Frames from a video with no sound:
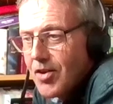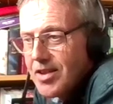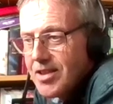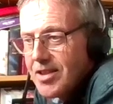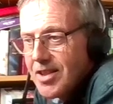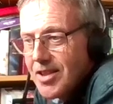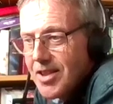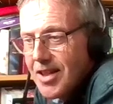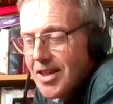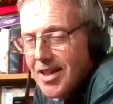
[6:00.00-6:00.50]

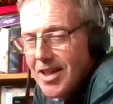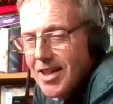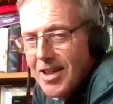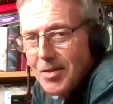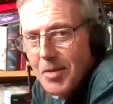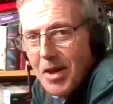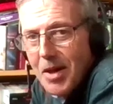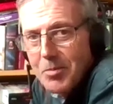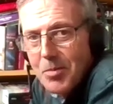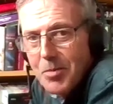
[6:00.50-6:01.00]
into thinking
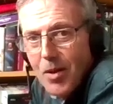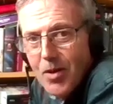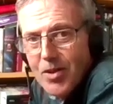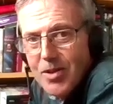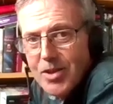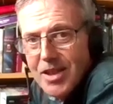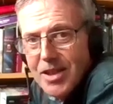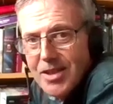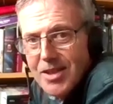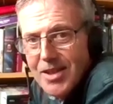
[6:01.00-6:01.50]
about
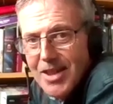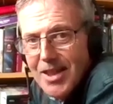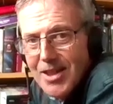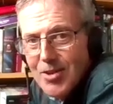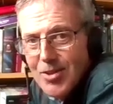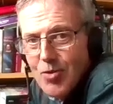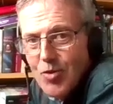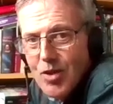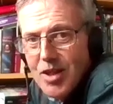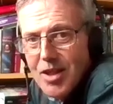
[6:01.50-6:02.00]
politics and
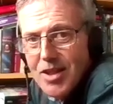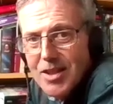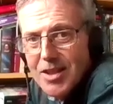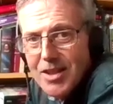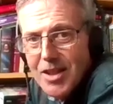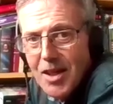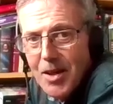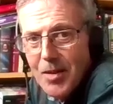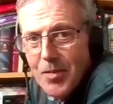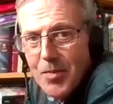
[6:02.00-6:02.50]
history at the
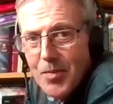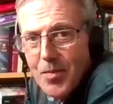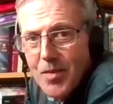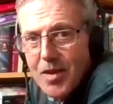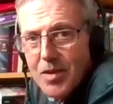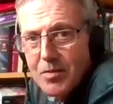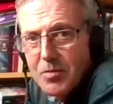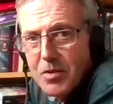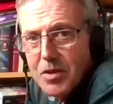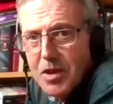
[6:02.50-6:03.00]
time,
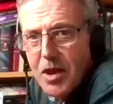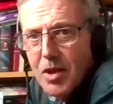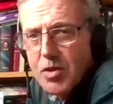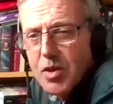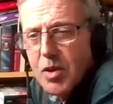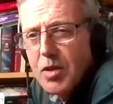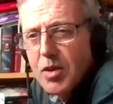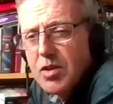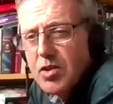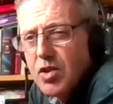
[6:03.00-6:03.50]

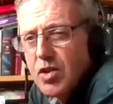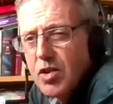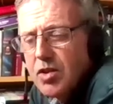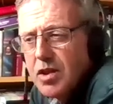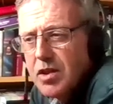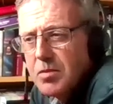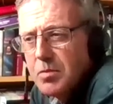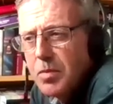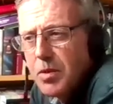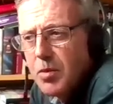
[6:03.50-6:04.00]
so there's just
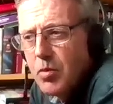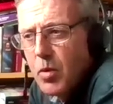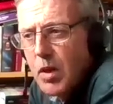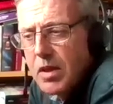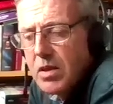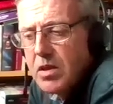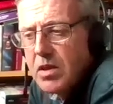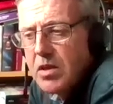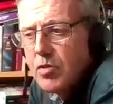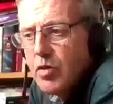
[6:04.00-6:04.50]
this
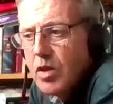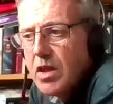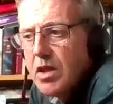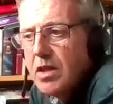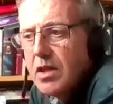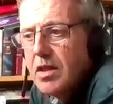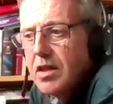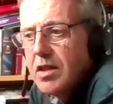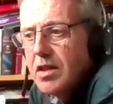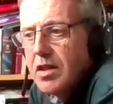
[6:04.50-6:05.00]
bewildering
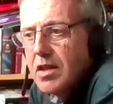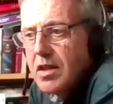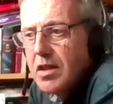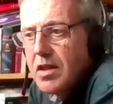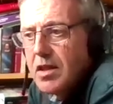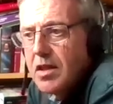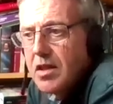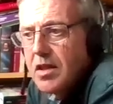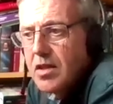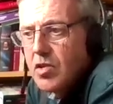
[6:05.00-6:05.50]

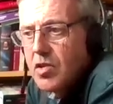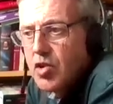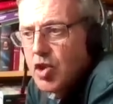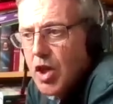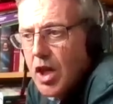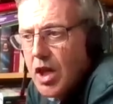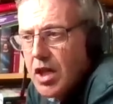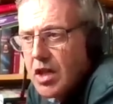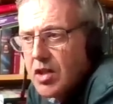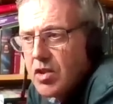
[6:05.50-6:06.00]

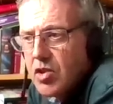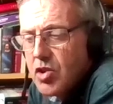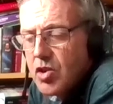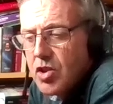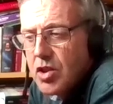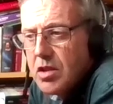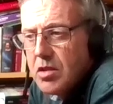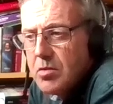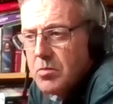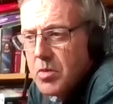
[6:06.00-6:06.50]

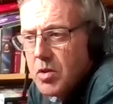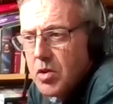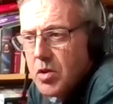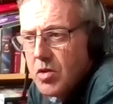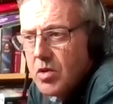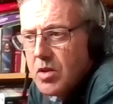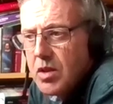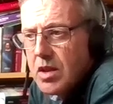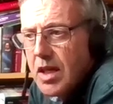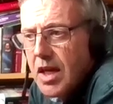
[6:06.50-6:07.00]
change in
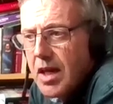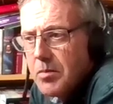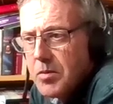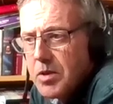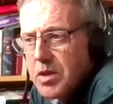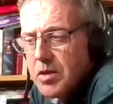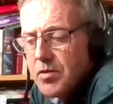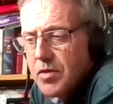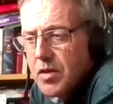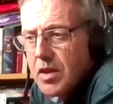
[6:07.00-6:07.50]
mood and
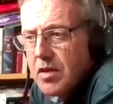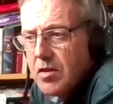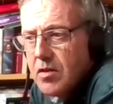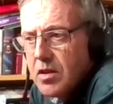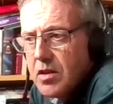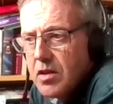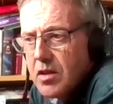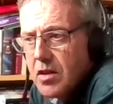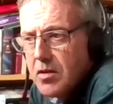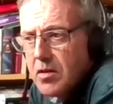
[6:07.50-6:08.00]
atmosphere
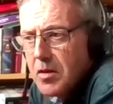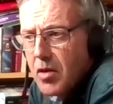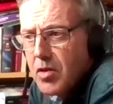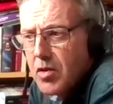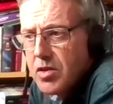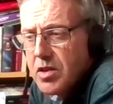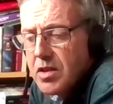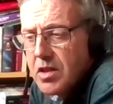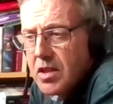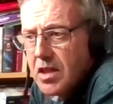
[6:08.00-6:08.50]
and
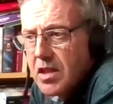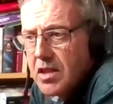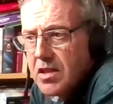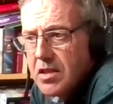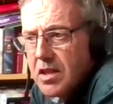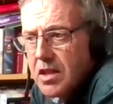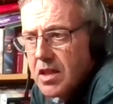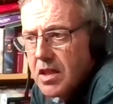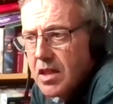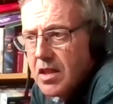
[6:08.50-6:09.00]

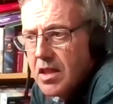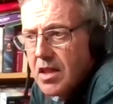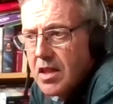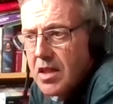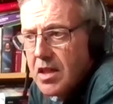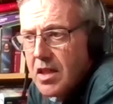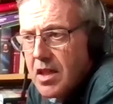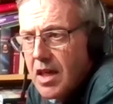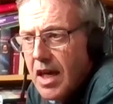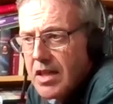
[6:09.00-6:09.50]
hostility.
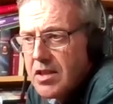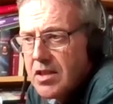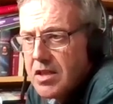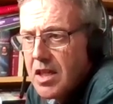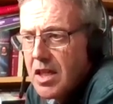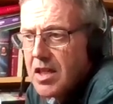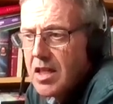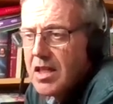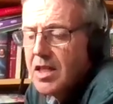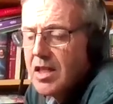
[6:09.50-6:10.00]
And
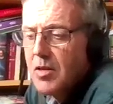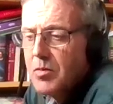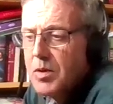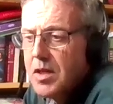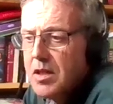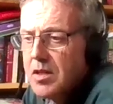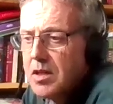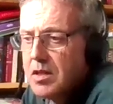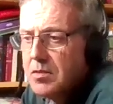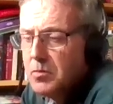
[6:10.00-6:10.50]
suddenly,
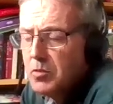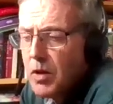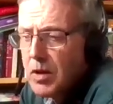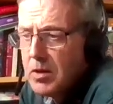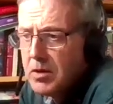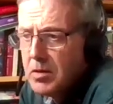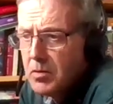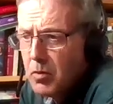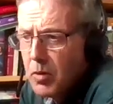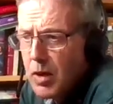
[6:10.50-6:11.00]
because
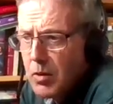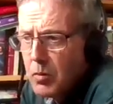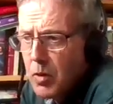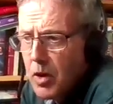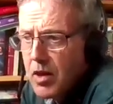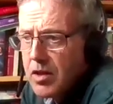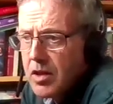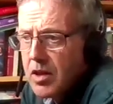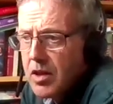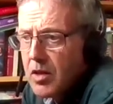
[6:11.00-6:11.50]
we
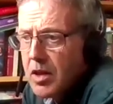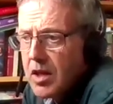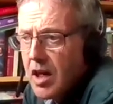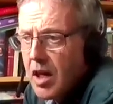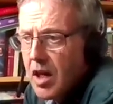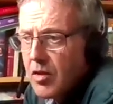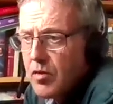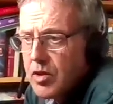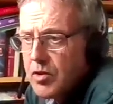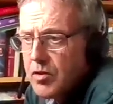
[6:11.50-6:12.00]
were the only
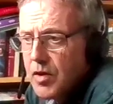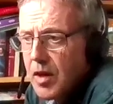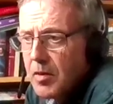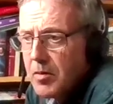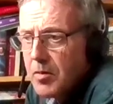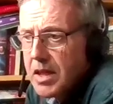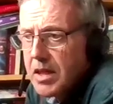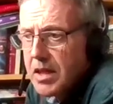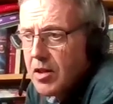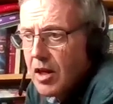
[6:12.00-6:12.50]
Irish
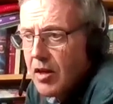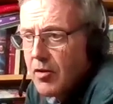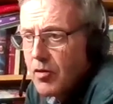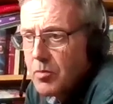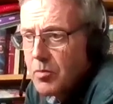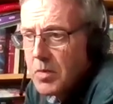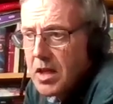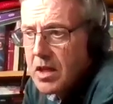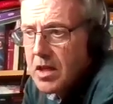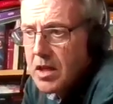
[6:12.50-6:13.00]
family in our
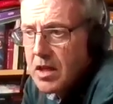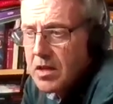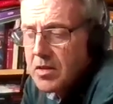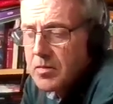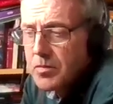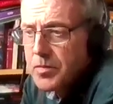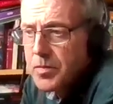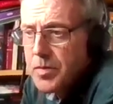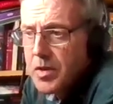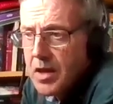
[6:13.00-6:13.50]
immediate
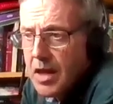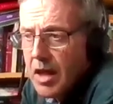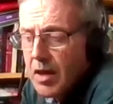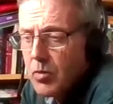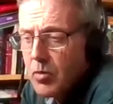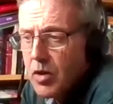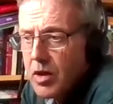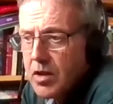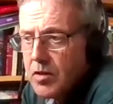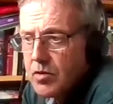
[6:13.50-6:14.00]

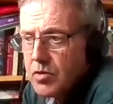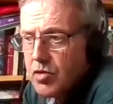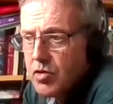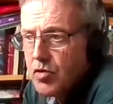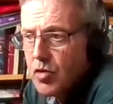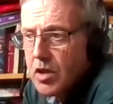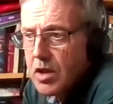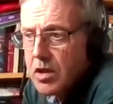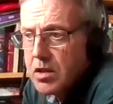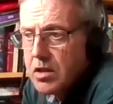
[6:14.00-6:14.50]
network of
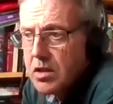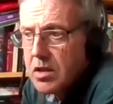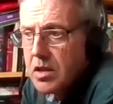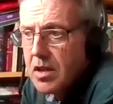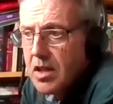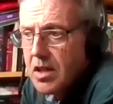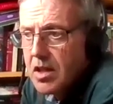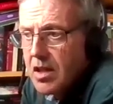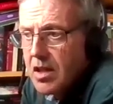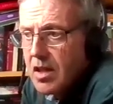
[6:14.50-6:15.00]
streets,
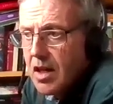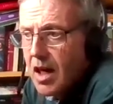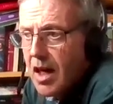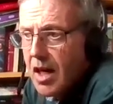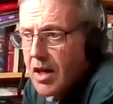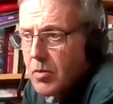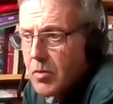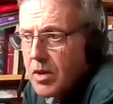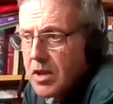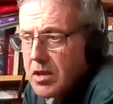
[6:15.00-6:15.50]

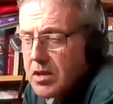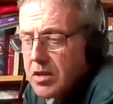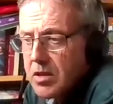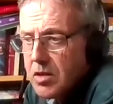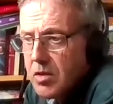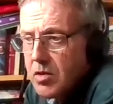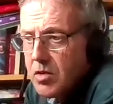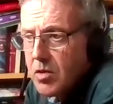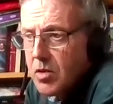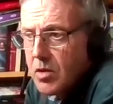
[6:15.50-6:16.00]
I went
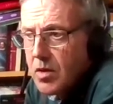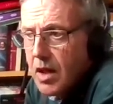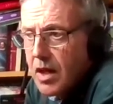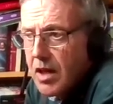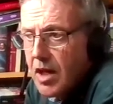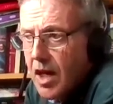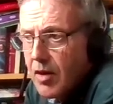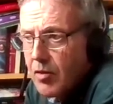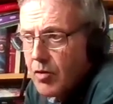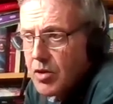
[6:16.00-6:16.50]
to
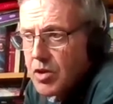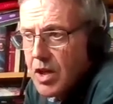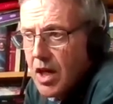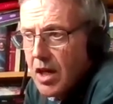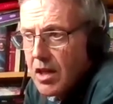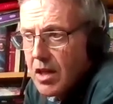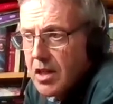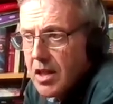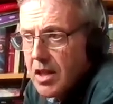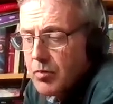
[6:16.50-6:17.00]
an Irish
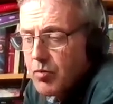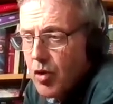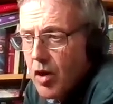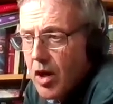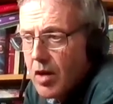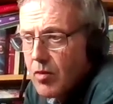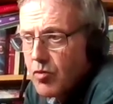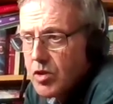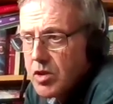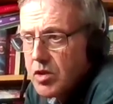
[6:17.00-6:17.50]
Catholic
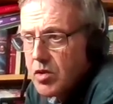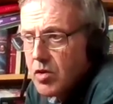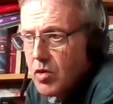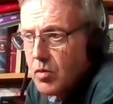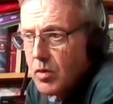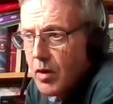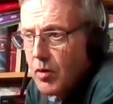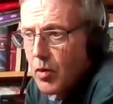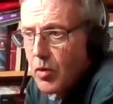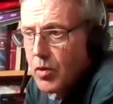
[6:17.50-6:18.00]
primary
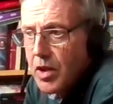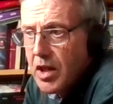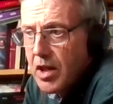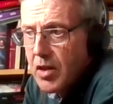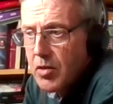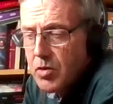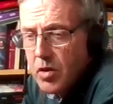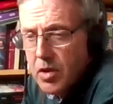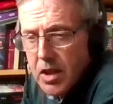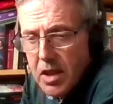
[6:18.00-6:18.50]
school where all the
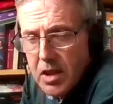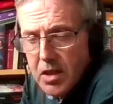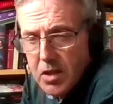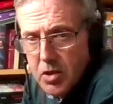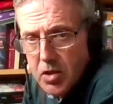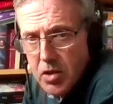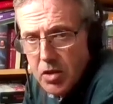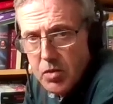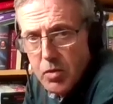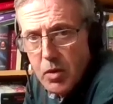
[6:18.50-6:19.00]
local
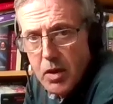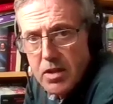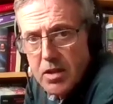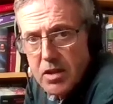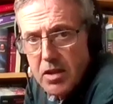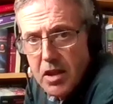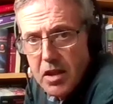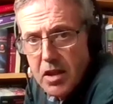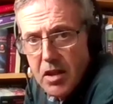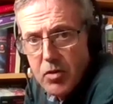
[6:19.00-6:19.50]
kids just went
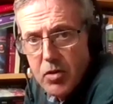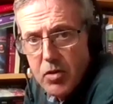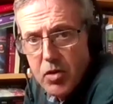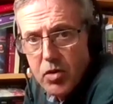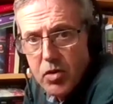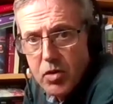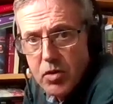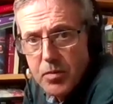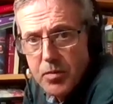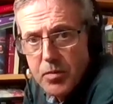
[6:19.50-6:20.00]
to the
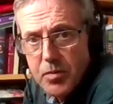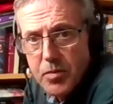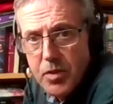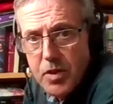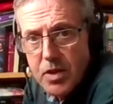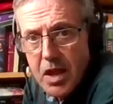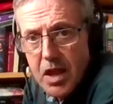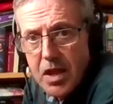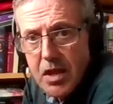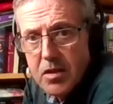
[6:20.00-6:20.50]
local
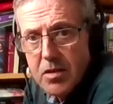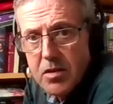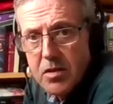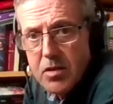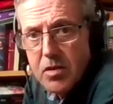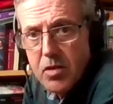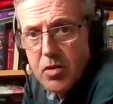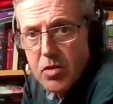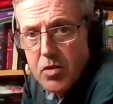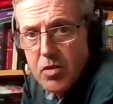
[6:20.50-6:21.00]
state
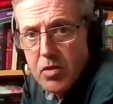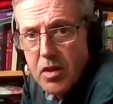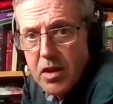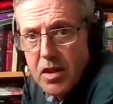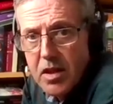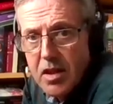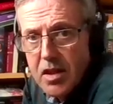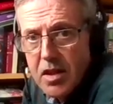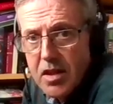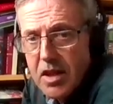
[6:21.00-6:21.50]
school.
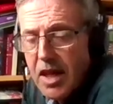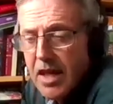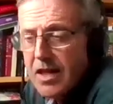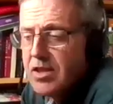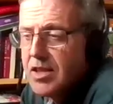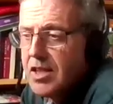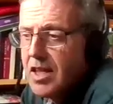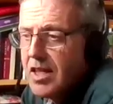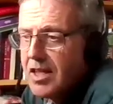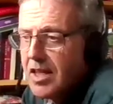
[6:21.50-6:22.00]

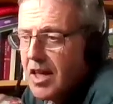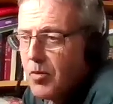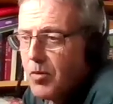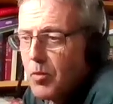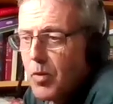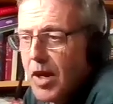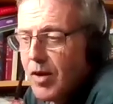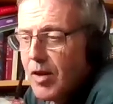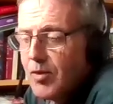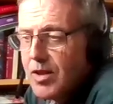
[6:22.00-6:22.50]
And suddenly
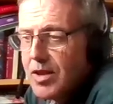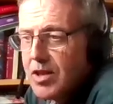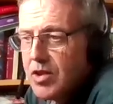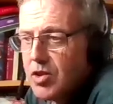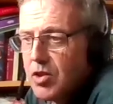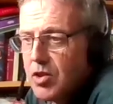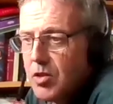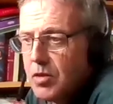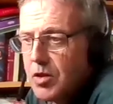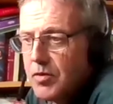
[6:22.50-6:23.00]
I'm wearing
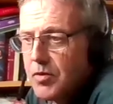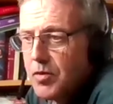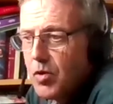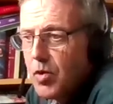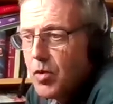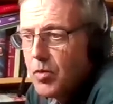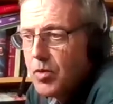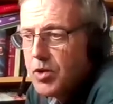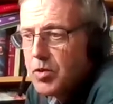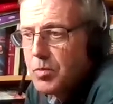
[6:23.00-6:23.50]
this
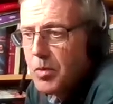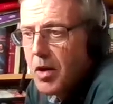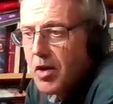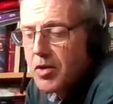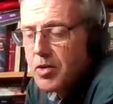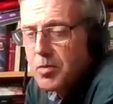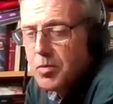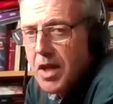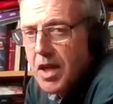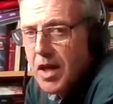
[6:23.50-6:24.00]
uniform which
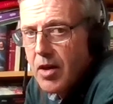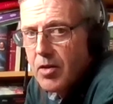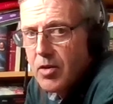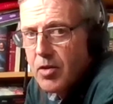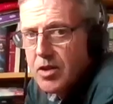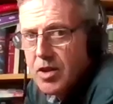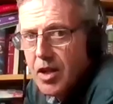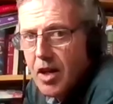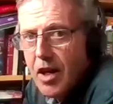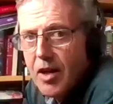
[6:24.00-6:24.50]
marks me
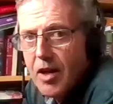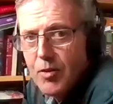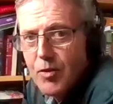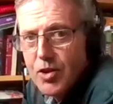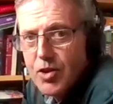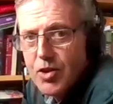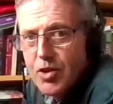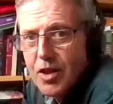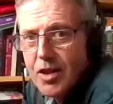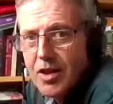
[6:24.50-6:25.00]
out as
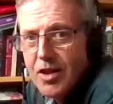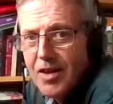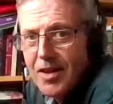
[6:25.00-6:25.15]
Irish.